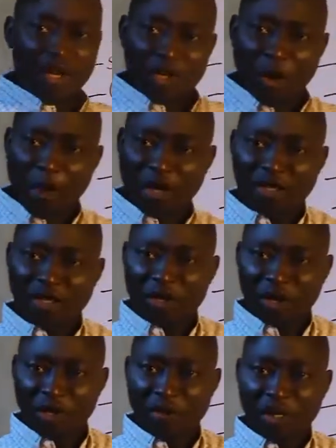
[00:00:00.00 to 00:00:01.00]
Your body is
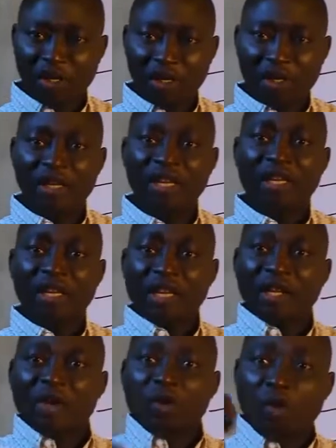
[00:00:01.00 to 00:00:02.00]
going to be
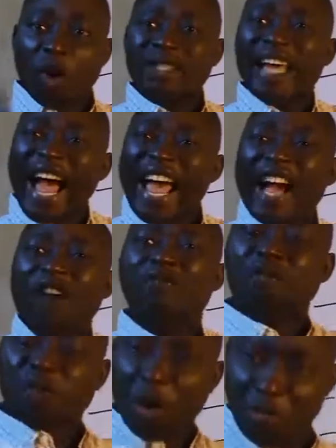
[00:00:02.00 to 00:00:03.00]
what I
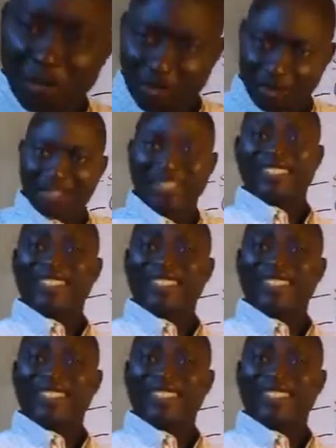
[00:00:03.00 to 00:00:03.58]
have promised